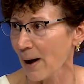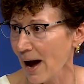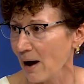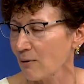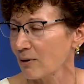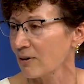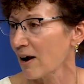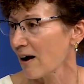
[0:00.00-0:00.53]

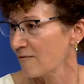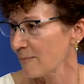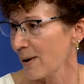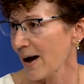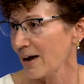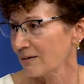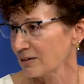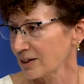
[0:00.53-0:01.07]
power of
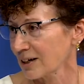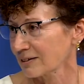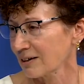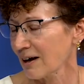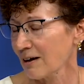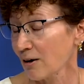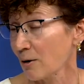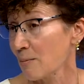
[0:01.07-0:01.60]

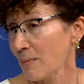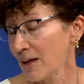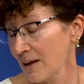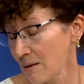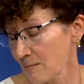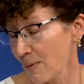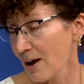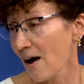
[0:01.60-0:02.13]
biotechnology, our
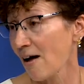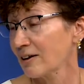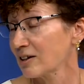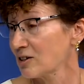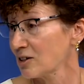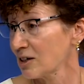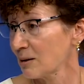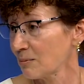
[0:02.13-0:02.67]

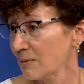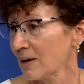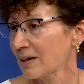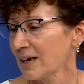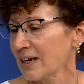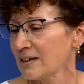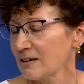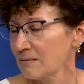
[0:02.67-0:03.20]
biology and
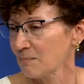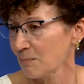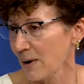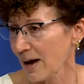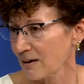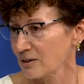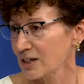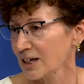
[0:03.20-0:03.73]
in
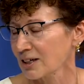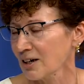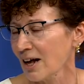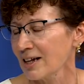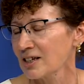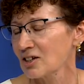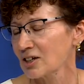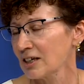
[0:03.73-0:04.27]

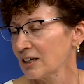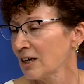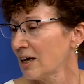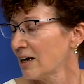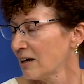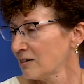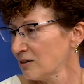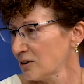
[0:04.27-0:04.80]
biotechnology
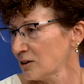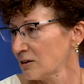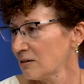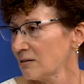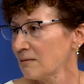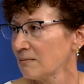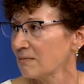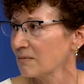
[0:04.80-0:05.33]

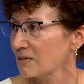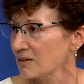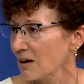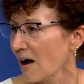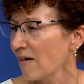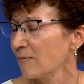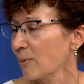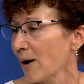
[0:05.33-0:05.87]
to
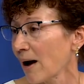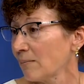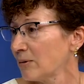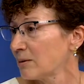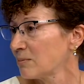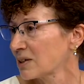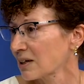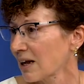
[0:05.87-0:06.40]
solve
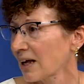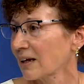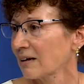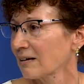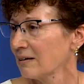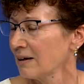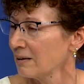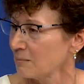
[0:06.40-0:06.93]
problems like
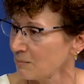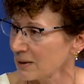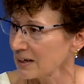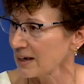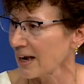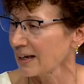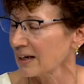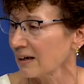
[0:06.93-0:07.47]

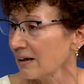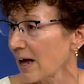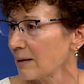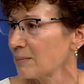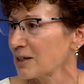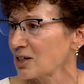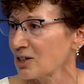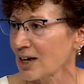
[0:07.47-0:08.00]
mitigating
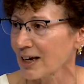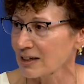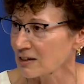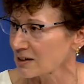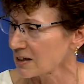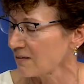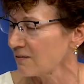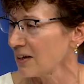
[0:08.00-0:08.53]
climate
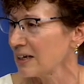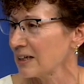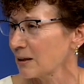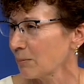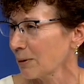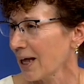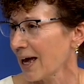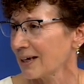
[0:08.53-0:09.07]
change, defeating the
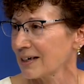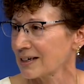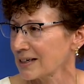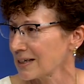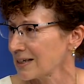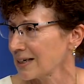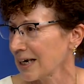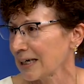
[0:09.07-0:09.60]
planet
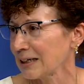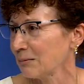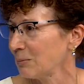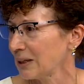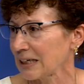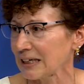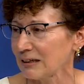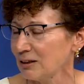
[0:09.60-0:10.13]

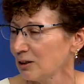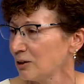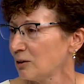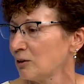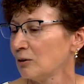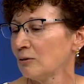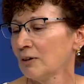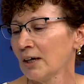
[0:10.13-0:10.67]
sustainably,
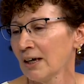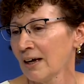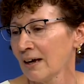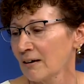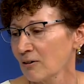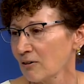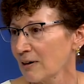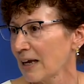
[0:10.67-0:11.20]
to
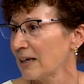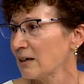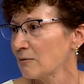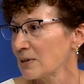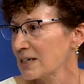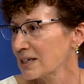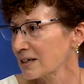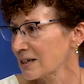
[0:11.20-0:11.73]
creating
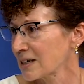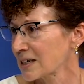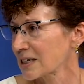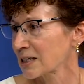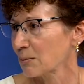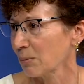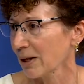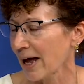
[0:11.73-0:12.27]
resilient
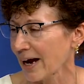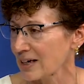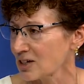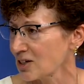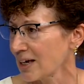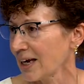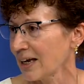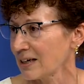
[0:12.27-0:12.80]
supply
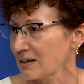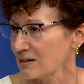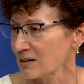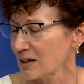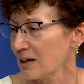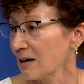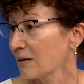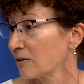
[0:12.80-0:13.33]
chains,
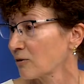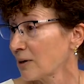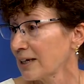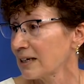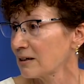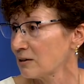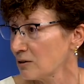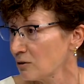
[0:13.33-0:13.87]
to
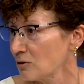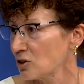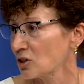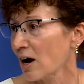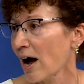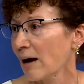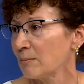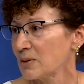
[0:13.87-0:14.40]
creating new
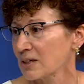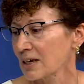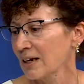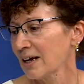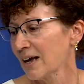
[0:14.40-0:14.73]
jobs